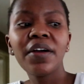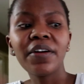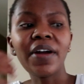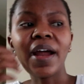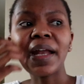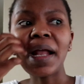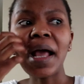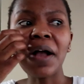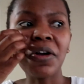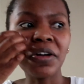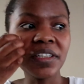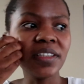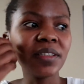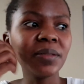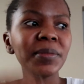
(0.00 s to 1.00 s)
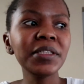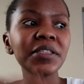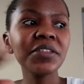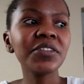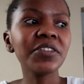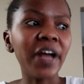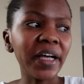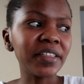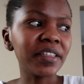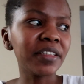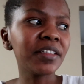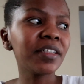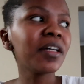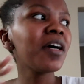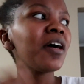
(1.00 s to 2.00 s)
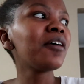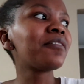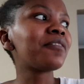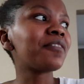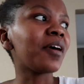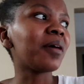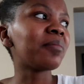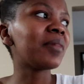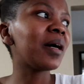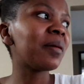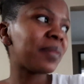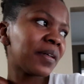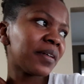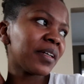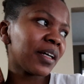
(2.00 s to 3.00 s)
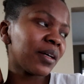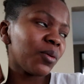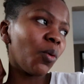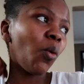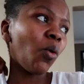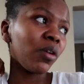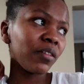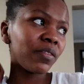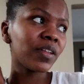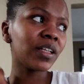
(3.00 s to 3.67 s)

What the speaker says: All right, I got a little bit distracted from uploading all of the